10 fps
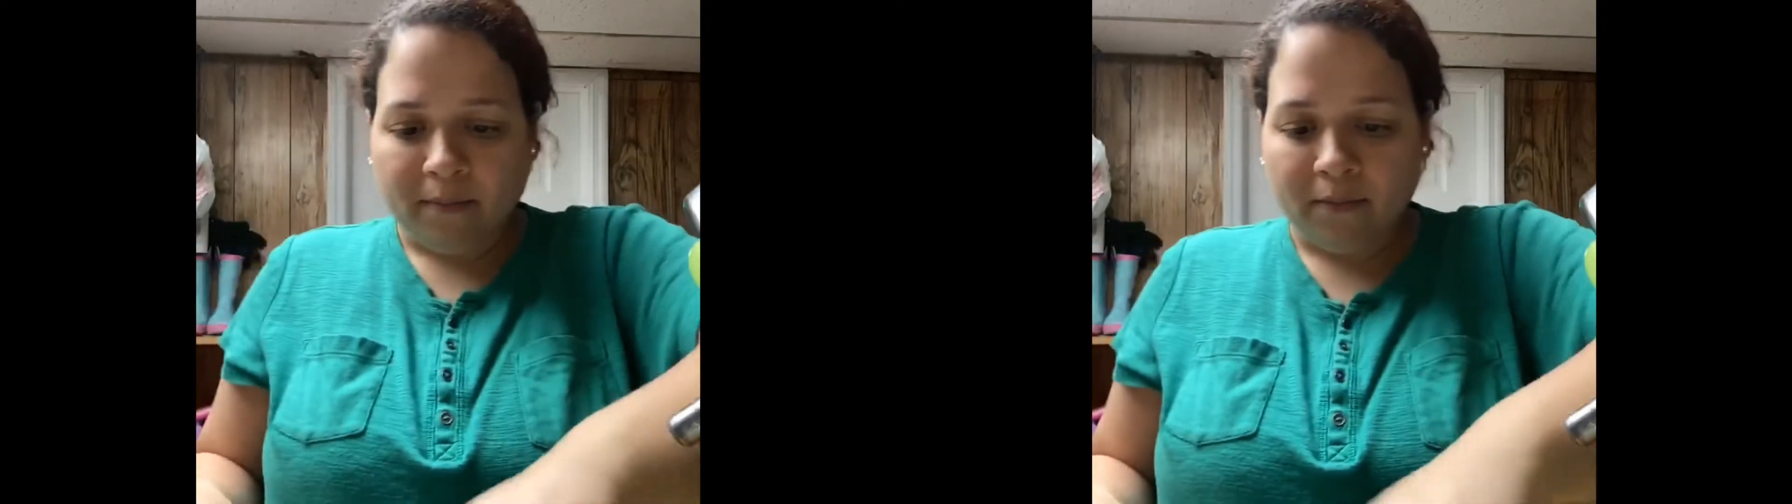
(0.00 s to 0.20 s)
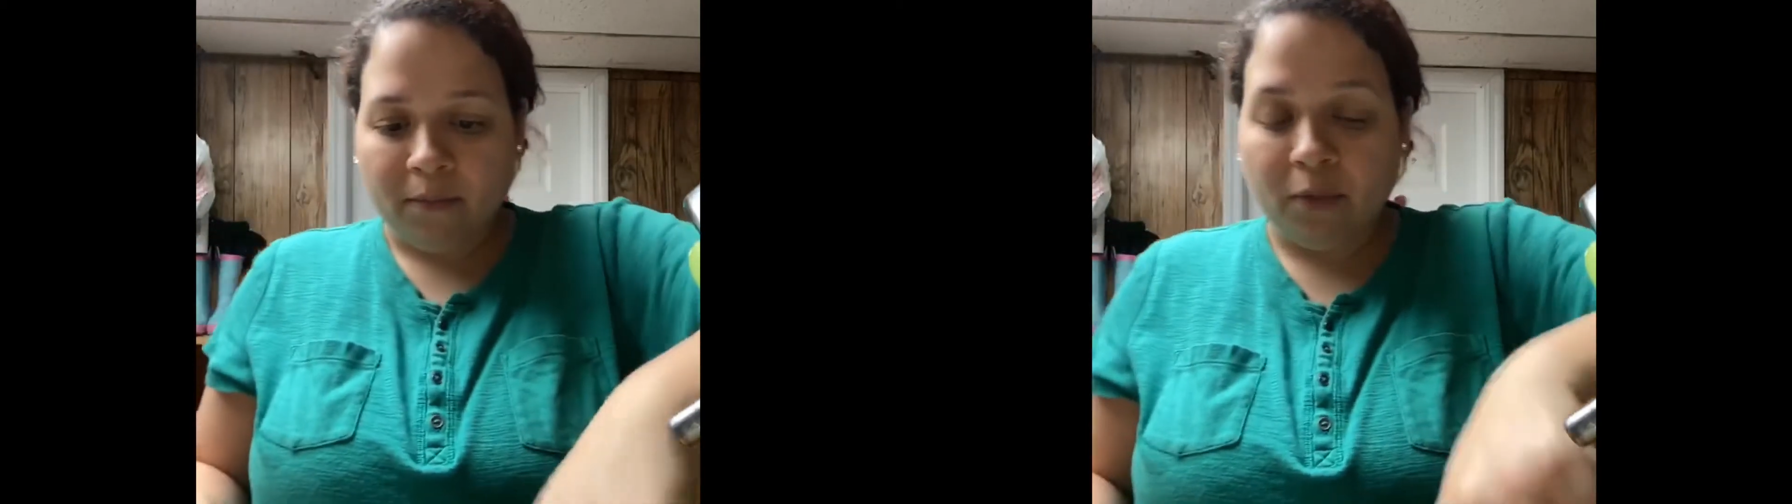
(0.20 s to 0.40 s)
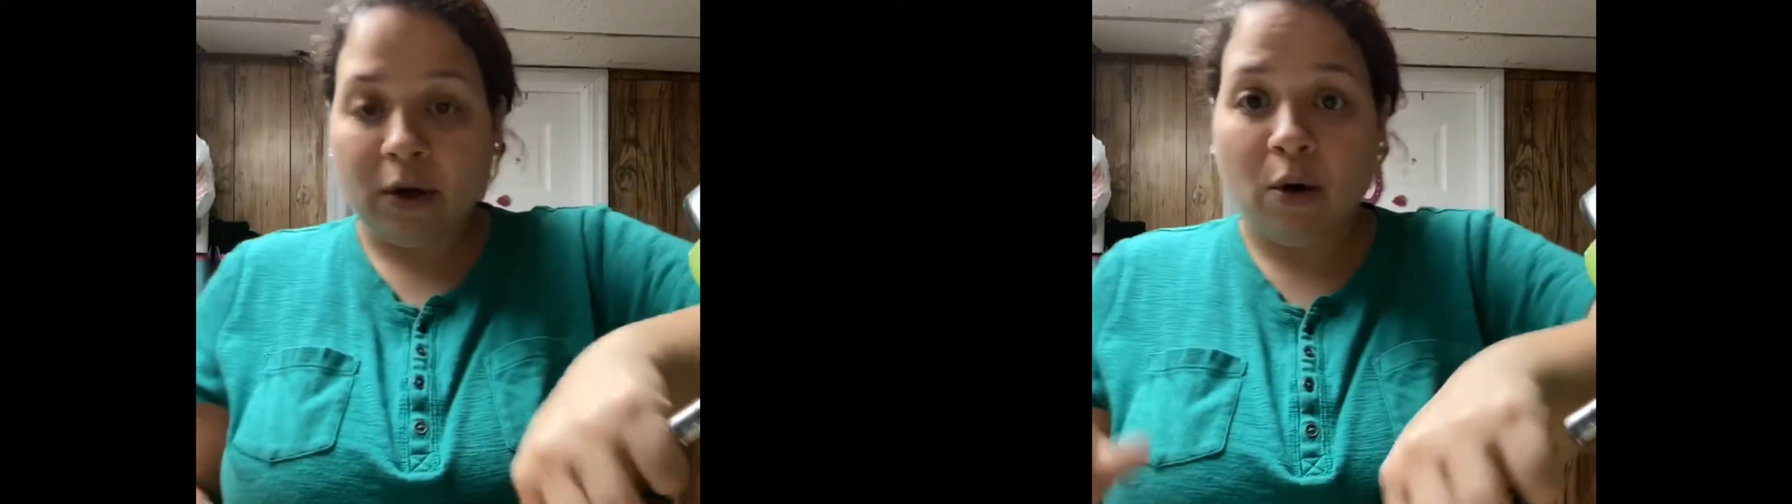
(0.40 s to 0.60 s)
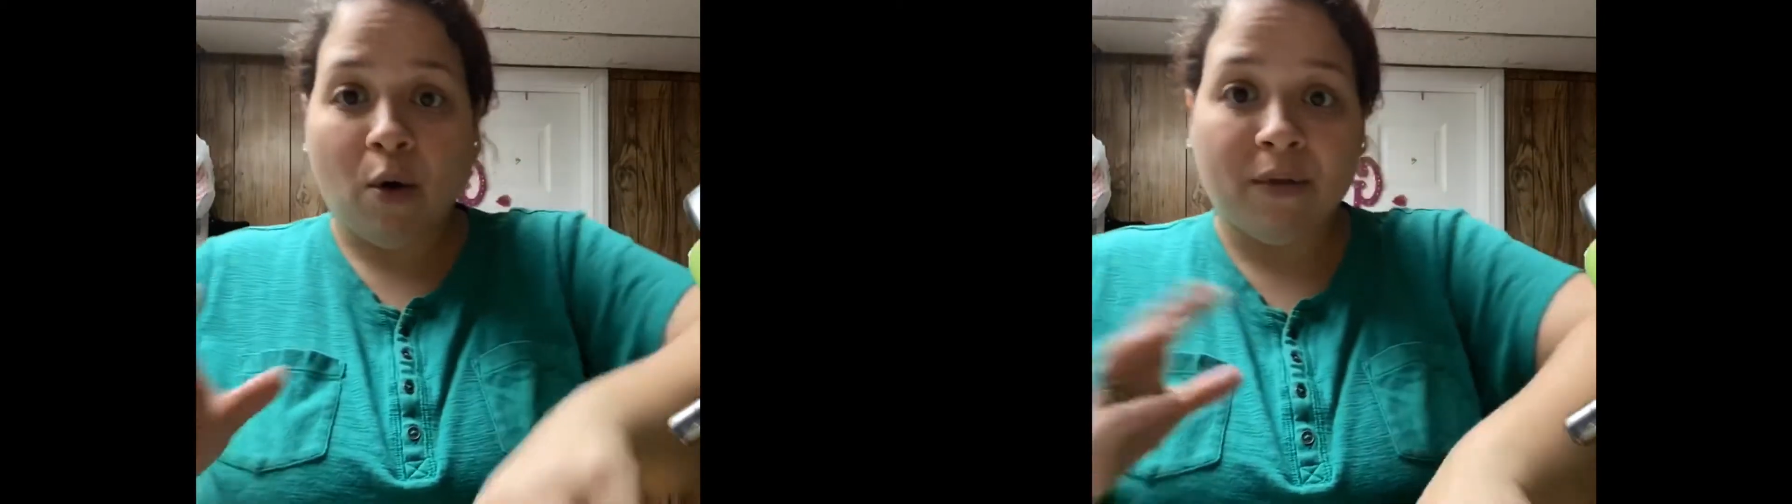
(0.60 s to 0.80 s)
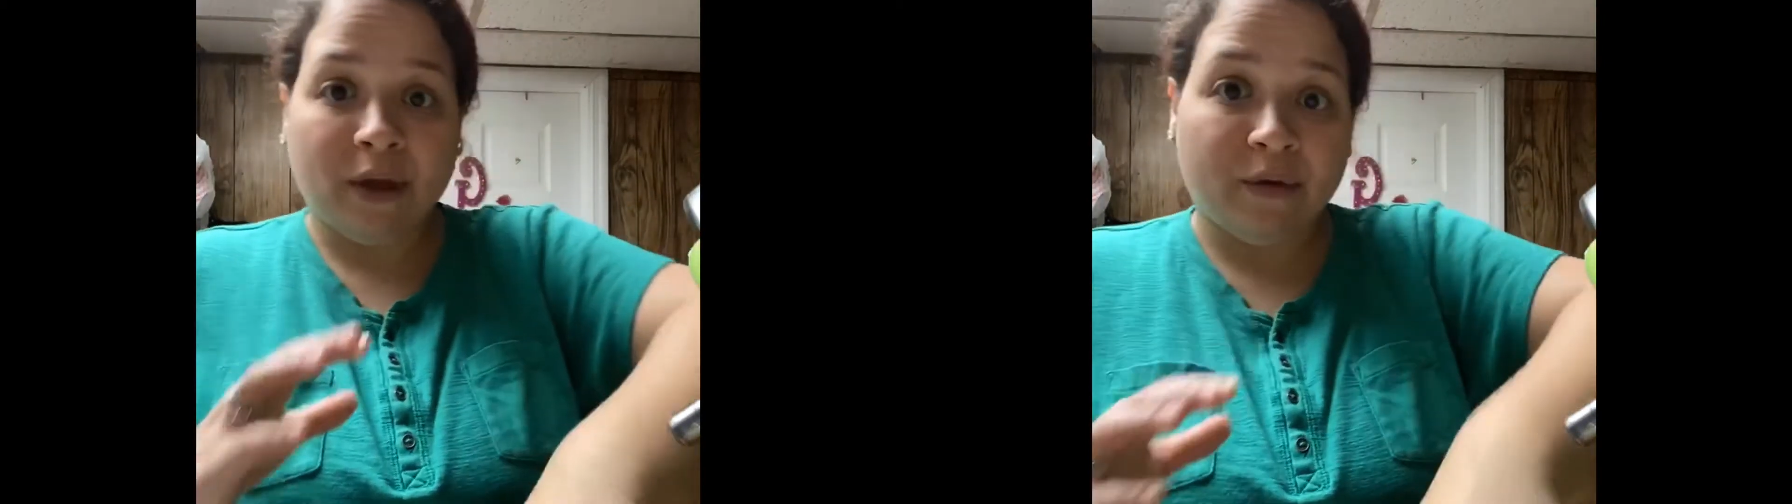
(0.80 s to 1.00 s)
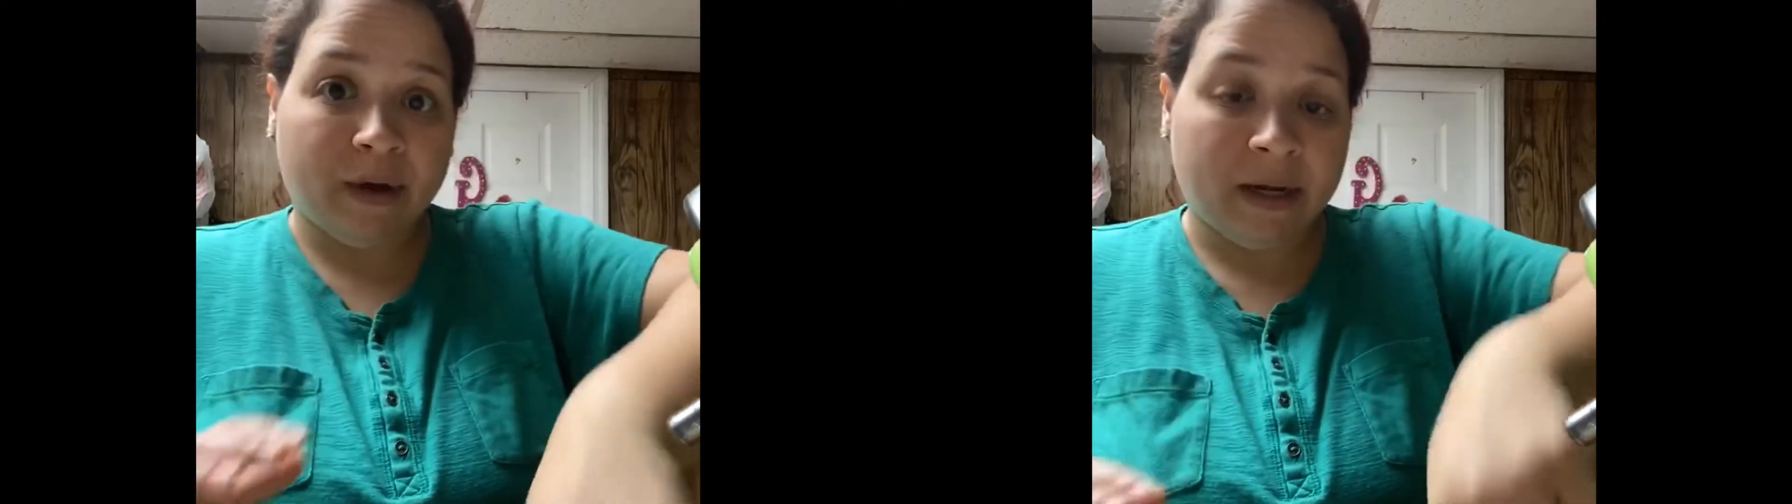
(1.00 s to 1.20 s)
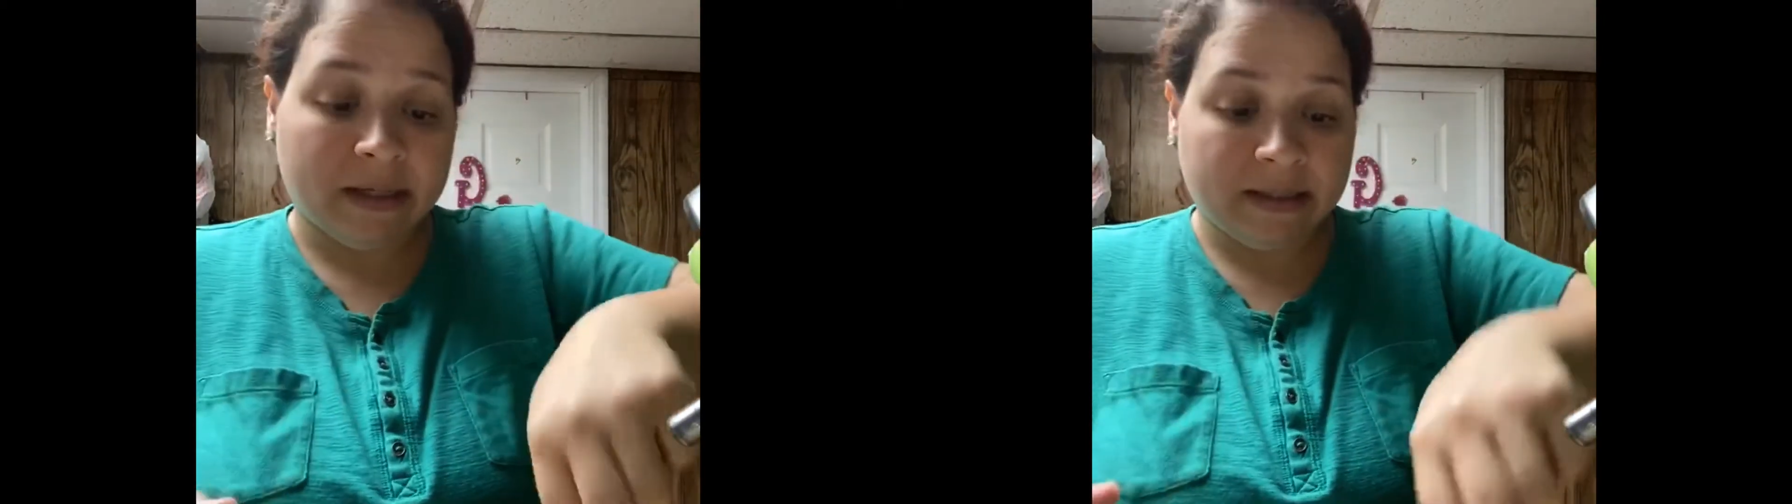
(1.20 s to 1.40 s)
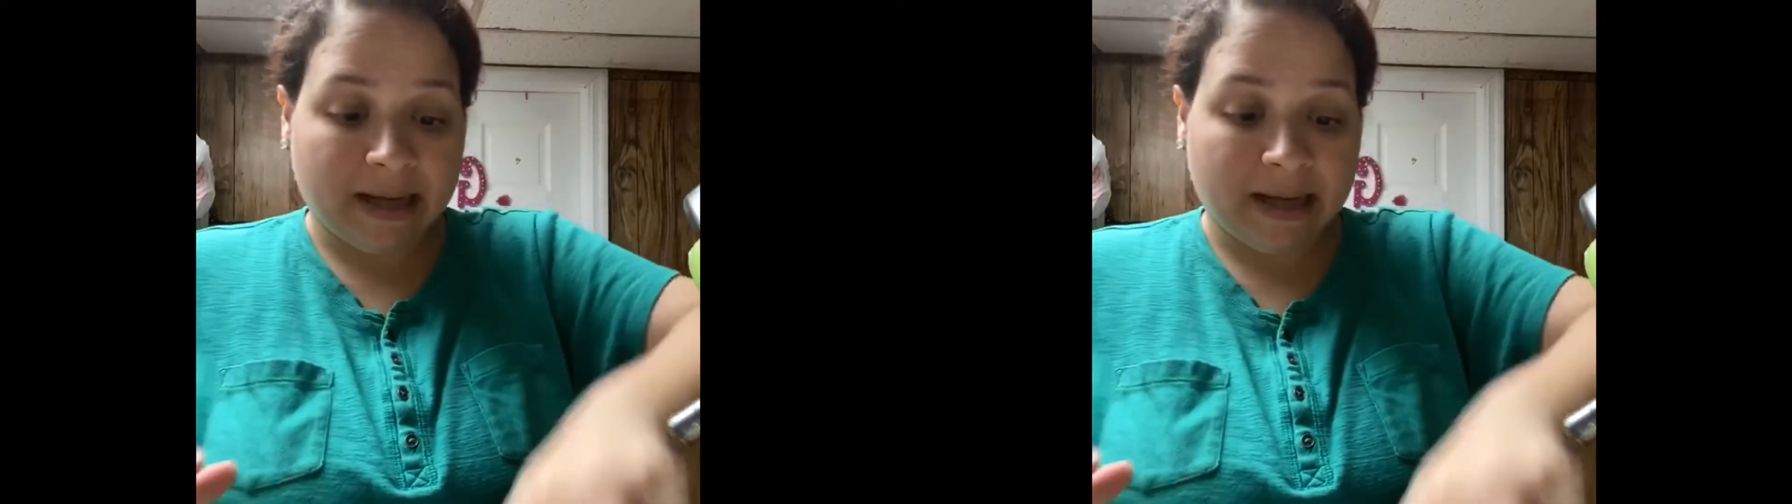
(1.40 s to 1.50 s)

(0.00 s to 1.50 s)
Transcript: put all the ingredients